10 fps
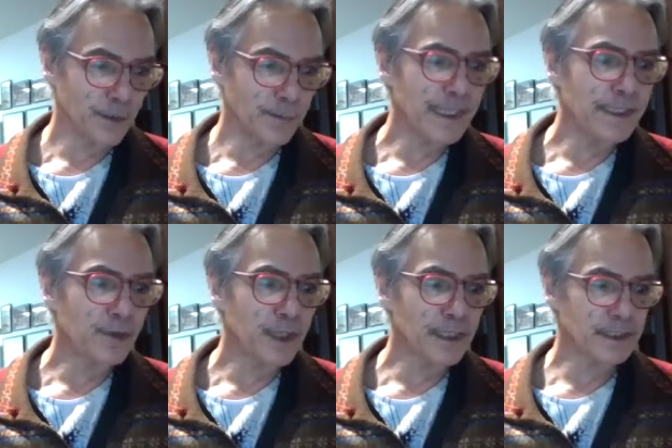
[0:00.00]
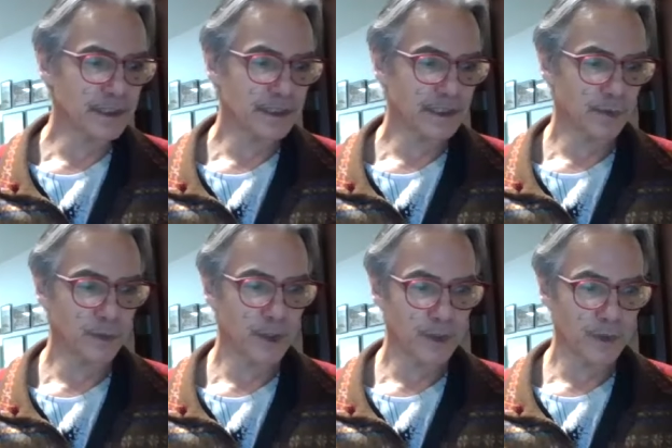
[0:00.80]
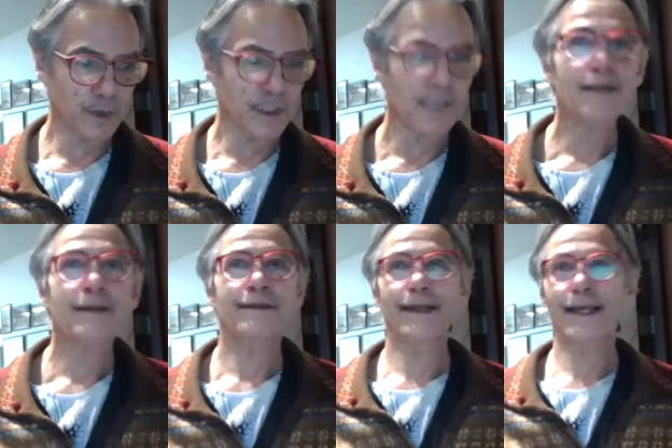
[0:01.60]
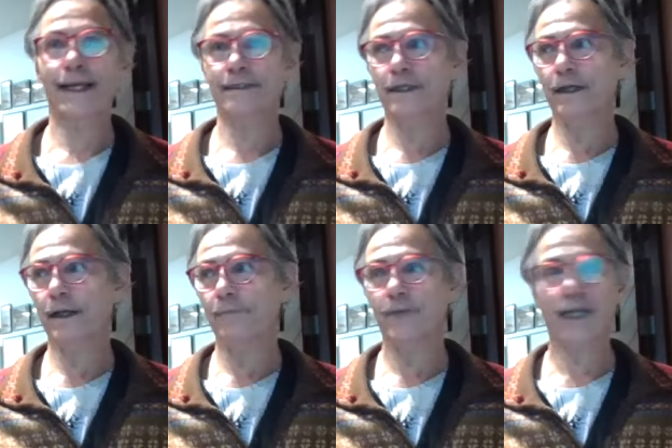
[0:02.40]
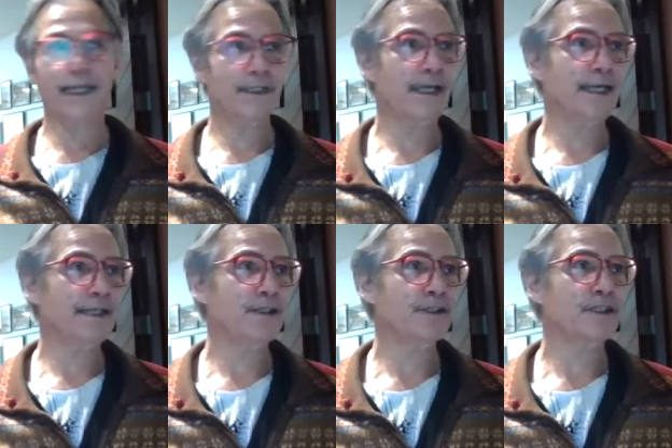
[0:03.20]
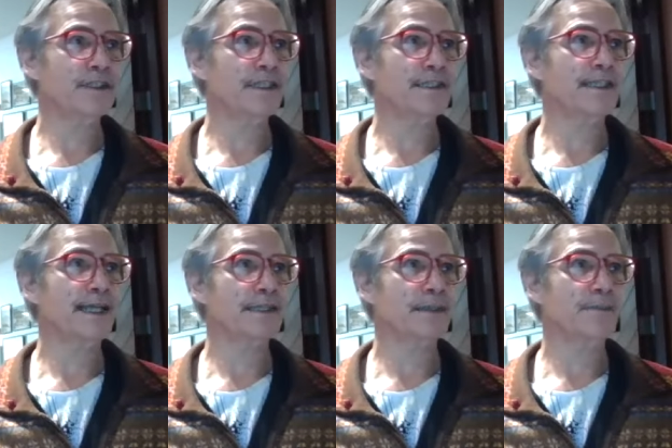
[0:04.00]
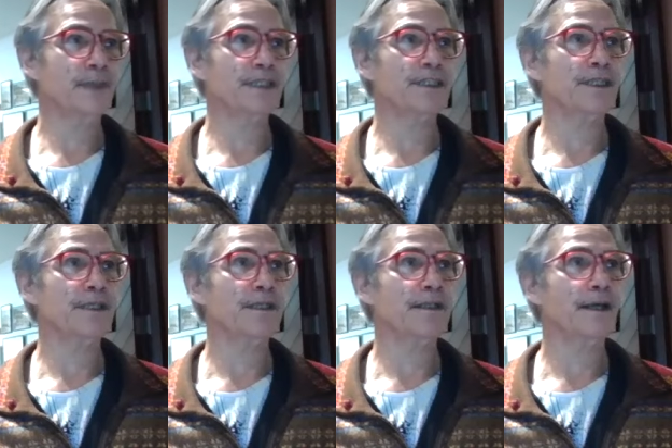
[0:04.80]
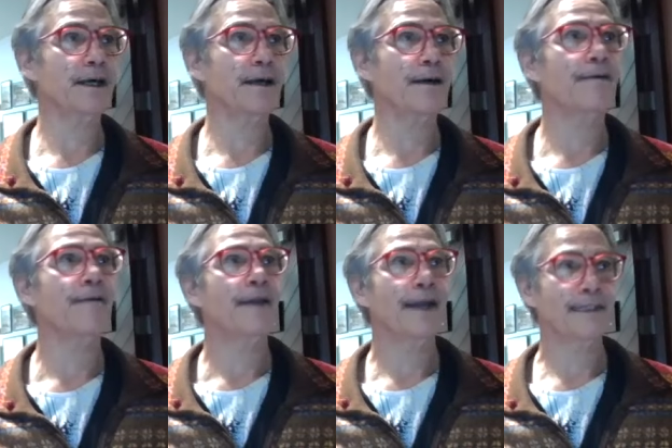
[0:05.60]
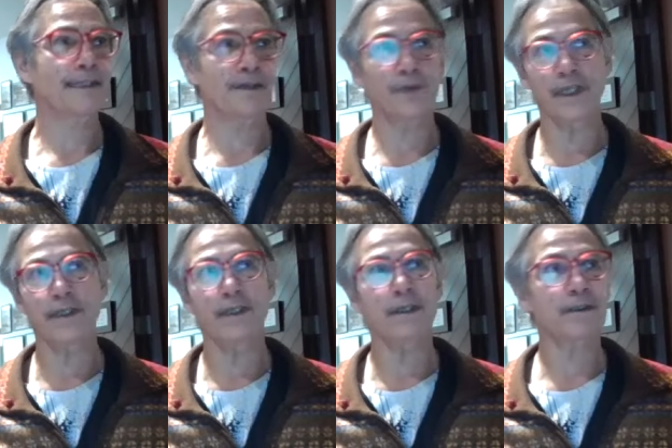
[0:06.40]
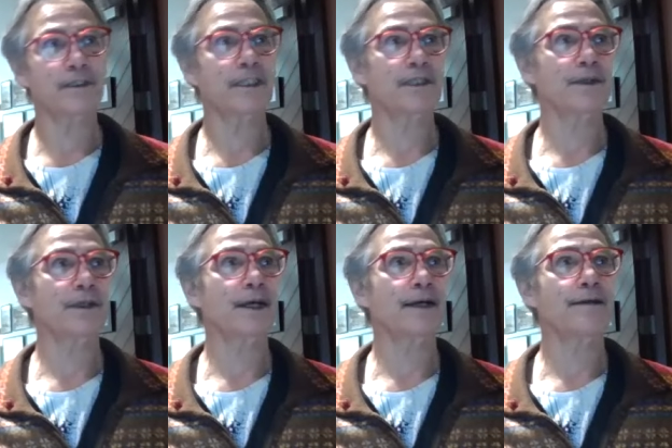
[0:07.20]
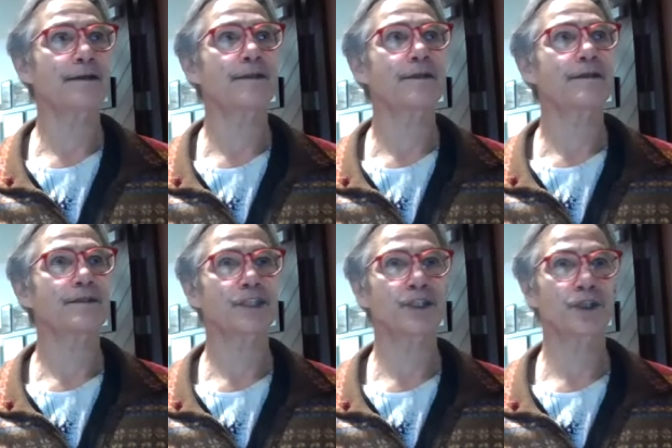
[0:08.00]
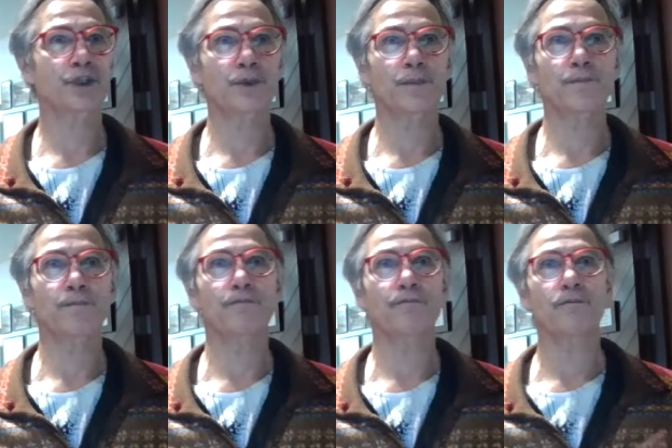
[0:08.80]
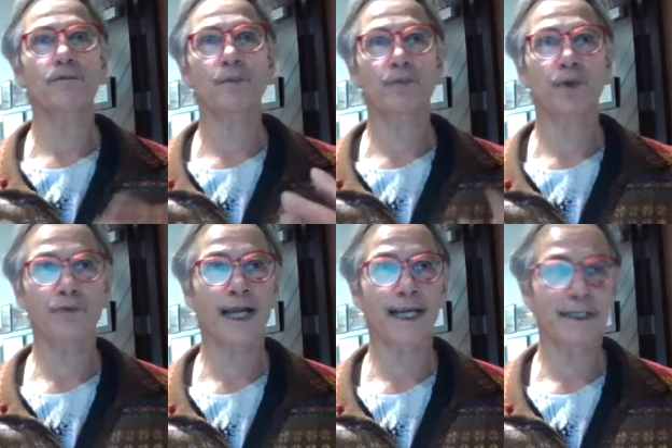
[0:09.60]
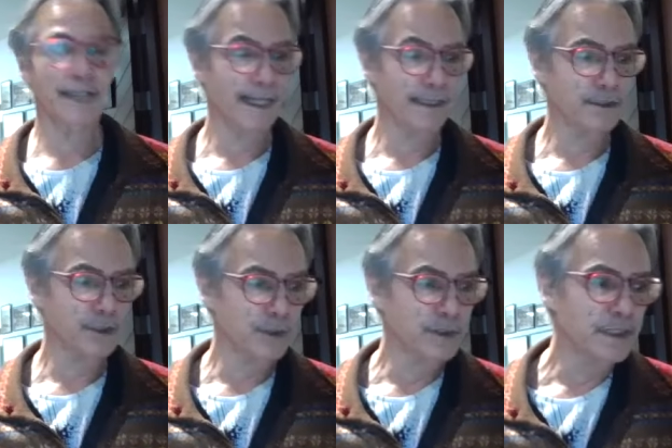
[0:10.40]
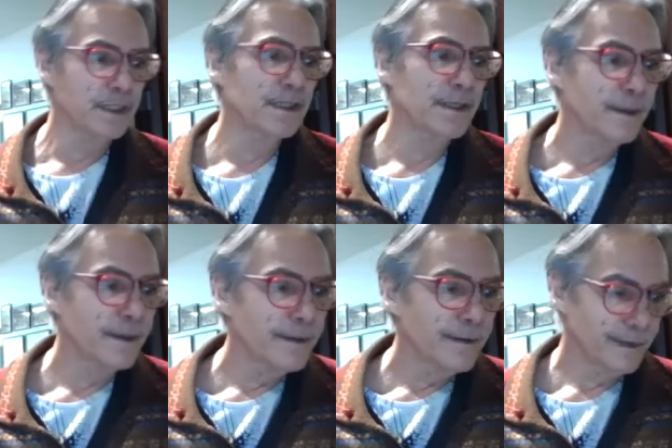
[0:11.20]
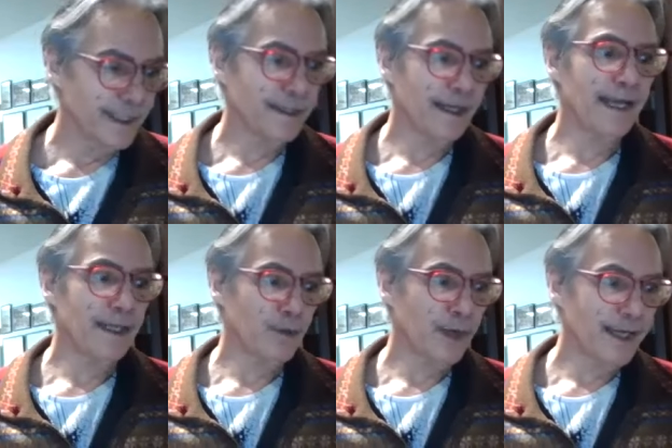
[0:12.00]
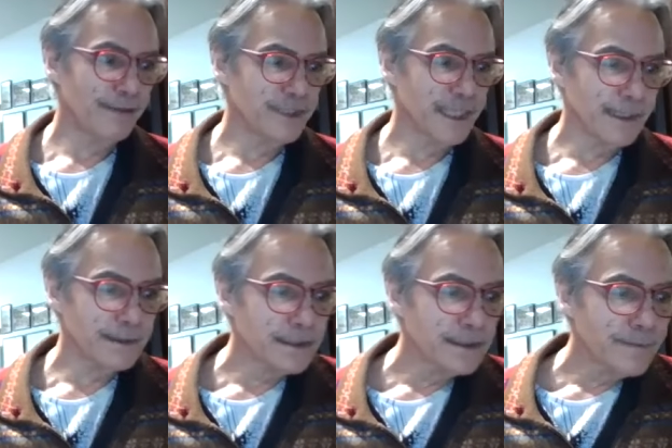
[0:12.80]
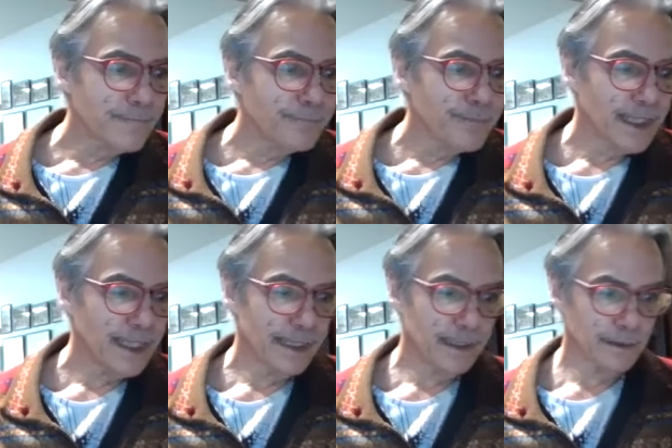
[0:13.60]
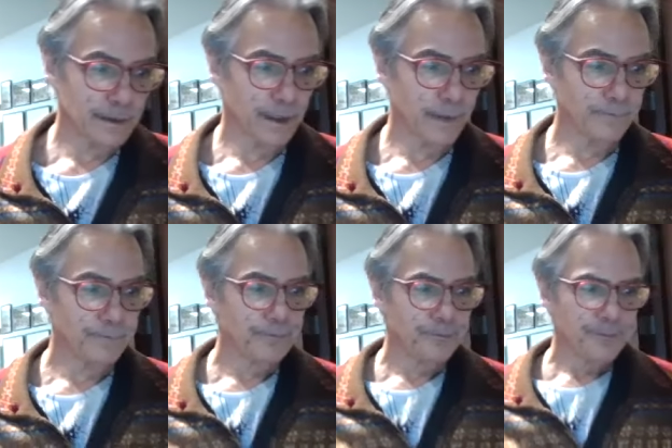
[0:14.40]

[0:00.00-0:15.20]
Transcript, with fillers: so many questions arose that um, I, I, used this exhibition uh, as a vehicle to uh, to provide answers that I arrived at. And um,